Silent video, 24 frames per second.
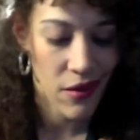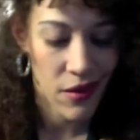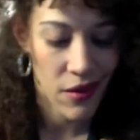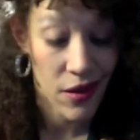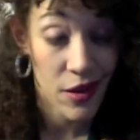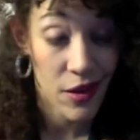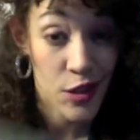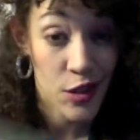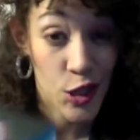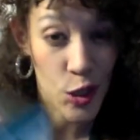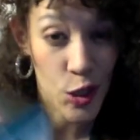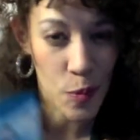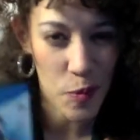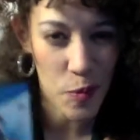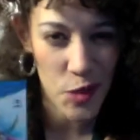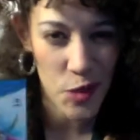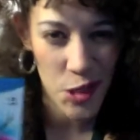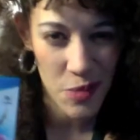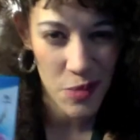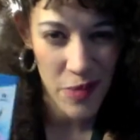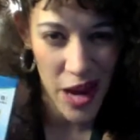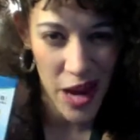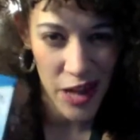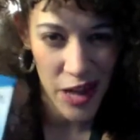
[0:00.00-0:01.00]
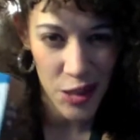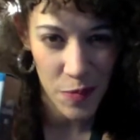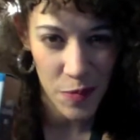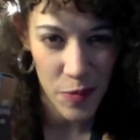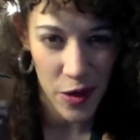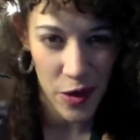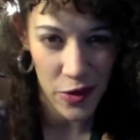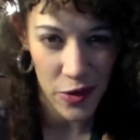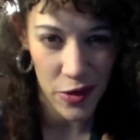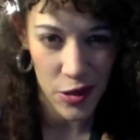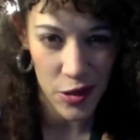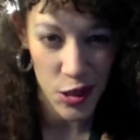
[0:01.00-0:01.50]
Super Smash
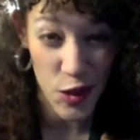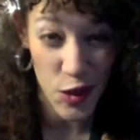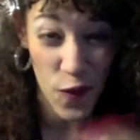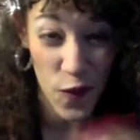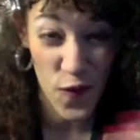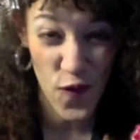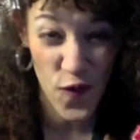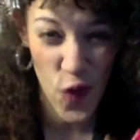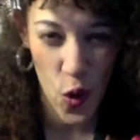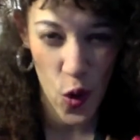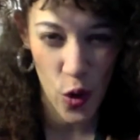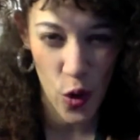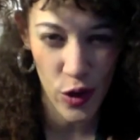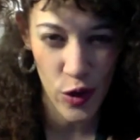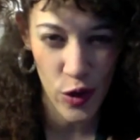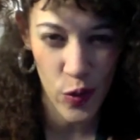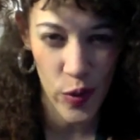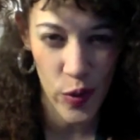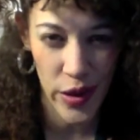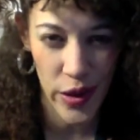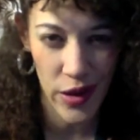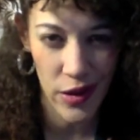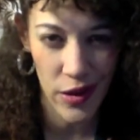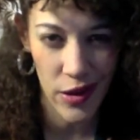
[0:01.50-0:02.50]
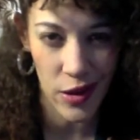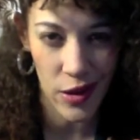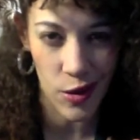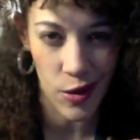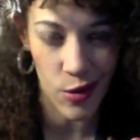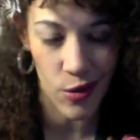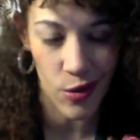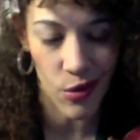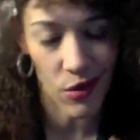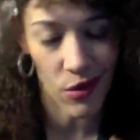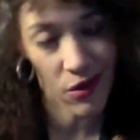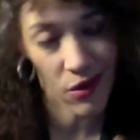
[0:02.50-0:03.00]
Brothers for the Wii
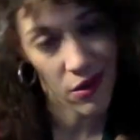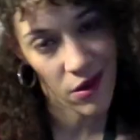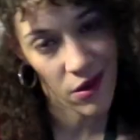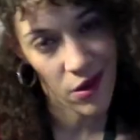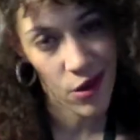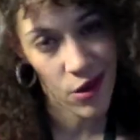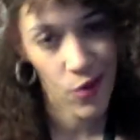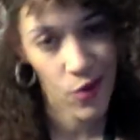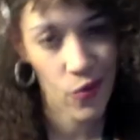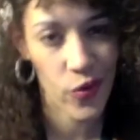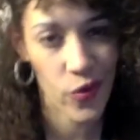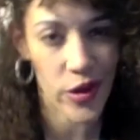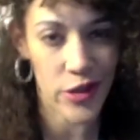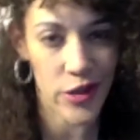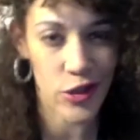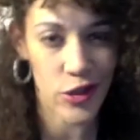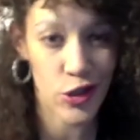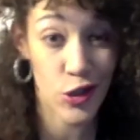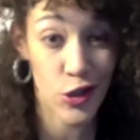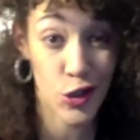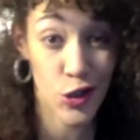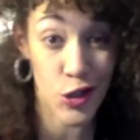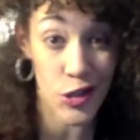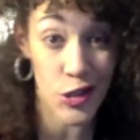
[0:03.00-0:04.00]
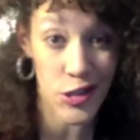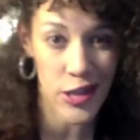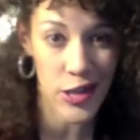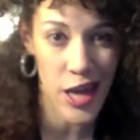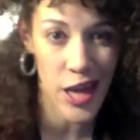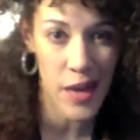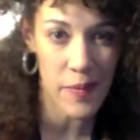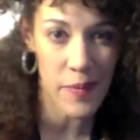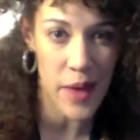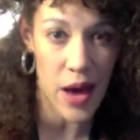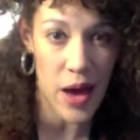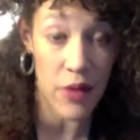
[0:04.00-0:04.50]
U, which just
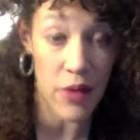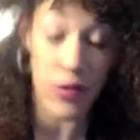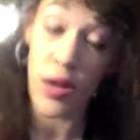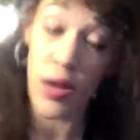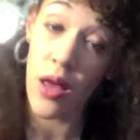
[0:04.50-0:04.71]
came out.